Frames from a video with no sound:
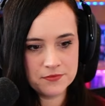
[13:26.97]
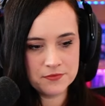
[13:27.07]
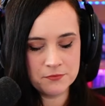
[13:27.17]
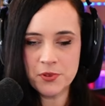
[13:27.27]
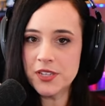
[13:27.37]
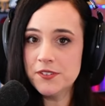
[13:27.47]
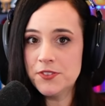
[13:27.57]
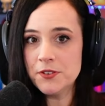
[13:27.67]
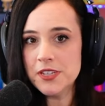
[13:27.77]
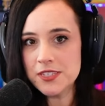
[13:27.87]
But if
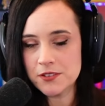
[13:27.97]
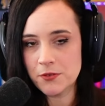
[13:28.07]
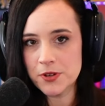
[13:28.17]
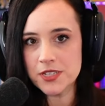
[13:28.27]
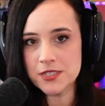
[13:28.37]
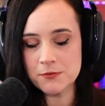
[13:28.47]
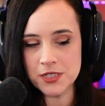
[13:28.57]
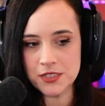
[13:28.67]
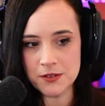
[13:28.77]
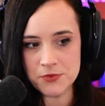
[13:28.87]
there is already
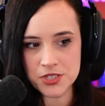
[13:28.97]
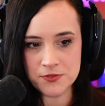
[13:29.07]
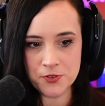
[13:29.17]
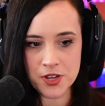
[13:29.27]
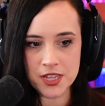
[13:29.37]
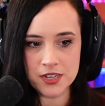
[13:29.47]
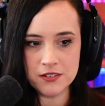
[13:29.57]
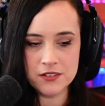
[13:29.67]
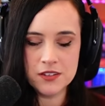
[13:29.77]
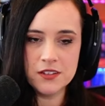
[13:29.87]
something that I'm just forgetting,
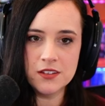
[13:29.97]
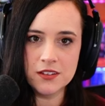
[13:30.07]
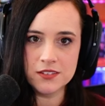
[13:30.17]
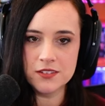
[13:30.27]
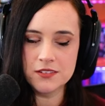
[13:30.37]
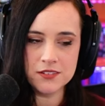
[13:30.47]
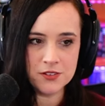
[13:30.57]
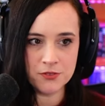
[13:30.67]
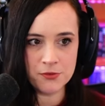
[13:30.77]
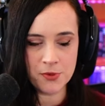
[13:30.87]
uh, then you
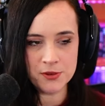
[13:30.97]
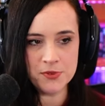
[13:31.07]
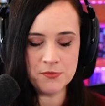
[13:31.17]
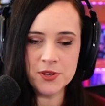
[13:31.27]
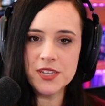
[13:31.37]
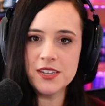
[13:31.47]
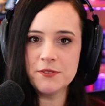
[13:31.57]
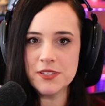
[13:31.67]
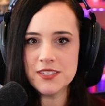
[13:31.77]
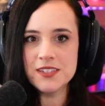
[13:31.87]
can remind me. But
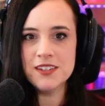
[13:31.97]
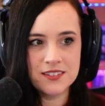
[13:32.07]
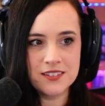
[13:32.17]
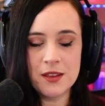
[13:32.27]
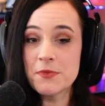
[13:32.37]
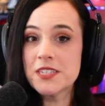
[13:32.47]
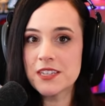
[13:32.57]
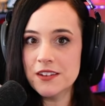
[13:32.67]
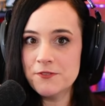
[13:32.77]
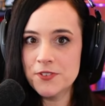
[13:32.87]
anyways, I'm
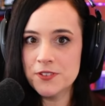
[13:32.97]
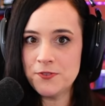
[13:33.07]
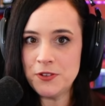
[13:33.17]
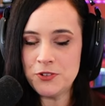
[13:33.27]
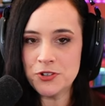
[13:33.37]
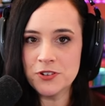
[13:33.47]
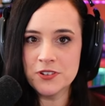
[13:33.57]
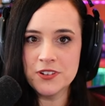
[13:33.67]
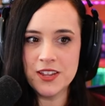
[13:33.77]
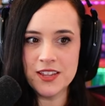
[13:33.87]
excited for the future,
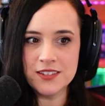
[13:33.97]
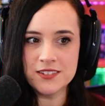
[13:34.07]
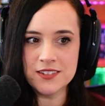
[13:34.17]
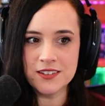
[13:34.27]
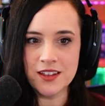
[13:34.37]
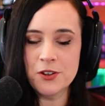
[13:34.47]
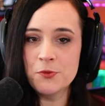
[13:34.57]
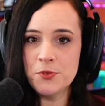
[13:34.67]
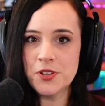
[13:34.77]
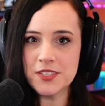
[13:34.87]
and uh, I
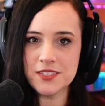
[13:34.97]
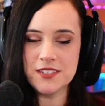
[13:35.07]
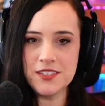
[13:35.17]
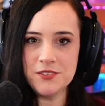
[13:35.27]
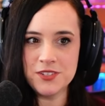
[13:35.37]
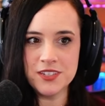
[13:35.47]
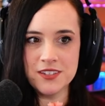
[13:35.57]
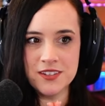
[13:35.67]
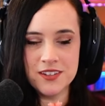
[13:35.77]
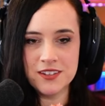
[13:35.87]
hope you guys continue to
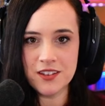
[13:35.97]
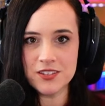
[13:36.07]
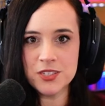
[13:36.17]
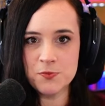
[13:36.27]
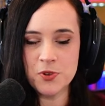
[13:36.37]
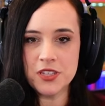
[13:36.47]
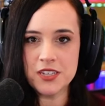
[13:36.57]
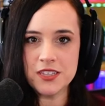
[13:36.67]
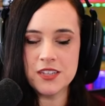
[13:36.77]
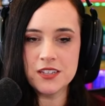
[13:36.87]
not spoil
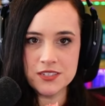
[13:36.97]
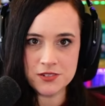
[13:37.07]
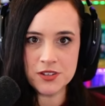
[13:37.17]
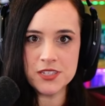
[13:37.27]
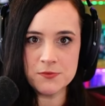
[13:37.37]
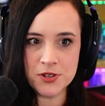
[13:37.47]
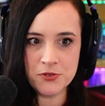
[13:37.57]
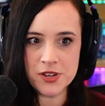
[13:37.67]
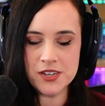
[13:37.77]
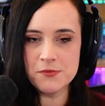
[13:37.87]
anything because you guys have been
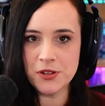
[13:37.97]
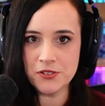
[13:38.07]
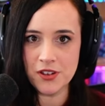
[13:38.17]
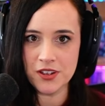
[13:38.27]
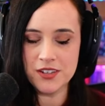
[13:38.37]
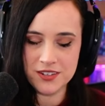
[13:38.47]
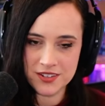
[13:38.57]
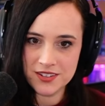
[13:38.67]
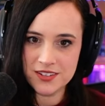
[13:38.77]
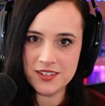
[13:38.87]
great about not,
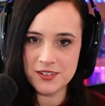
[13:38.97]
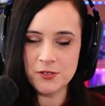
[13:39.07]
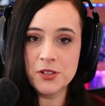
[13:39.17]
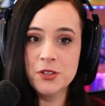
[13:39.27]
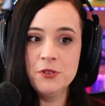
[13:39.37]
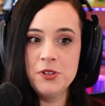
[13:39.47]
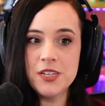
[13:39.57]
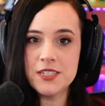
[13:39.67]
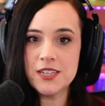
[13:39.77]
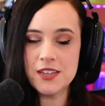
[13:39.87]
you know,
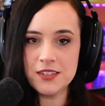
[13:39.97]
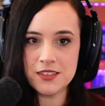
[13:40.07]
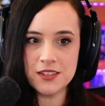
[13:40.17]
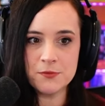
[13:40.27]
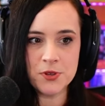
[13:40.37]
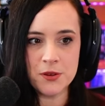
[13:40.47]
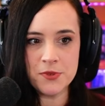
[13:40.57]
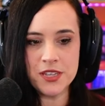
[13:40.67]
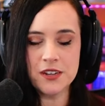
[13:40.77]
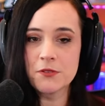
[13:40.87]
alluding to anything
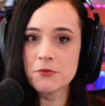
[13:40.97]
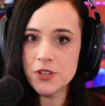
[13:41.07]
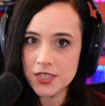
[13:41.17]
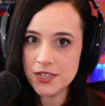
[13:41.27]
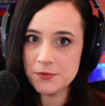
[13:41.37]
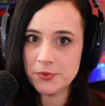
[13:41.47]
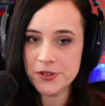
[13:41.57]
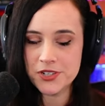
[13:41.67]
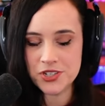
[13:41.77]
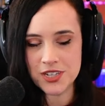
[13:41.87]
upcoming, and I really
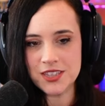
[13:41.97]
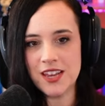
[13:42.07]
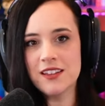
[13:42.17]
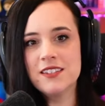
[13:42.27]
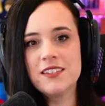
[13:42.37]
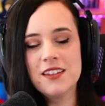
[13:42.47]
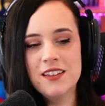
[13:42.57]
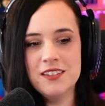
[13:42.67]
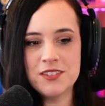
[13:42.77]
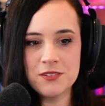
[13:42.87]
appreciate that
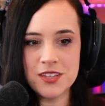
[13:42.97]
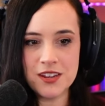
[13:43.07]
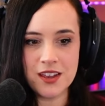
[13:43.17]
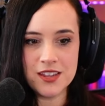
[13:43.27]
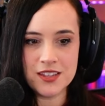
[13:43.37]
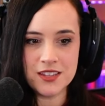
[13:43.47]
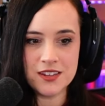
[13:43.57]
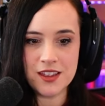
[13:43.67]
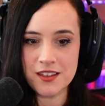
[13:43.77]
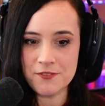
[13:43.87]
so that I can
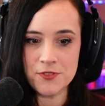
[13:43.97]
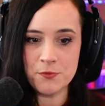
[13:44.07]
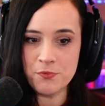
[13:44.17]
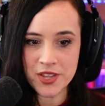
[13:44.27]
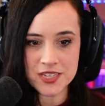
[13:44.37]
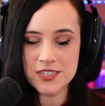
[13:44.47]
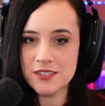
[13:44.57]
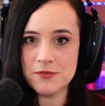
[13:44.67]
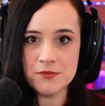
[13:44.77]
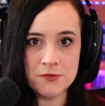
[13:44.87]
have the
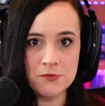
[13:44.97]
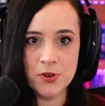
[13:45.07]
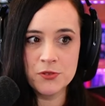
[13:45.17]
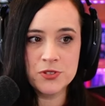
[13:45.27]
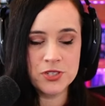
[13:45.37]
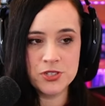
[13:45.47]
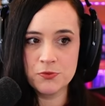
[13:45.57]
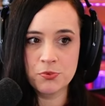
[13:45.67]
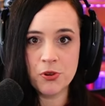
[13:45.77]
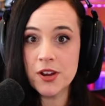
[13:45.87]
best, most
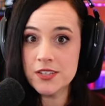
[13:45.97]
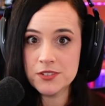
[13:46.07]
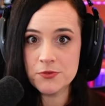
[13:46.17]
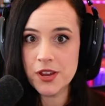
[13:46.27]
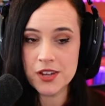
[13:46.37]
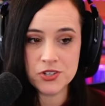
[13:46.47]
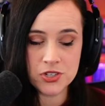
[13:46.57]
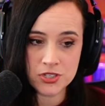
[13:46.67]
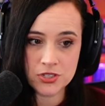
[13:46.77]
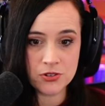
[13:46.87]
surprised
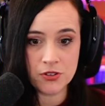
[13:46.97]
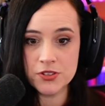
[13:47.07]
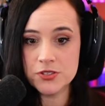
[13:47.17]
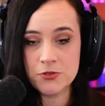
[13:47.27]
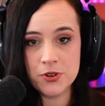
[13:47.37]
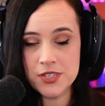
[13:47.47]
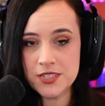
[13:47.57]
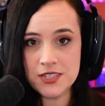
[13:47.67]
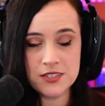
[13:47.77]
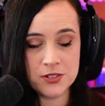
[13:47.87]
reactions to all this
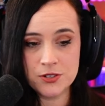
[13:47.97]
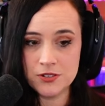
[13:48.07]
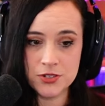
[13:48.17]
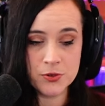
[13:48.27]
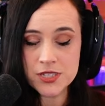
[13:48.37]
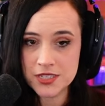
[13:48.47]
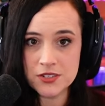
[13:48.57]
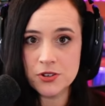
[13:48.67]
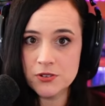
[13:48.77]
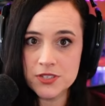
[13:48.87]
crazy twists and
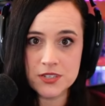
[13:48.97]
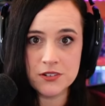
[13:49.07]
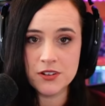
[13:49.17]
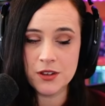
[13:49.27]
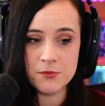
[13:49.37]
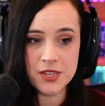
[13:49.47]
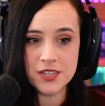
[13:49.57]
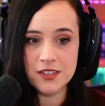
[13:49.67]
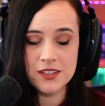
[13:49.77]
turns that are coming,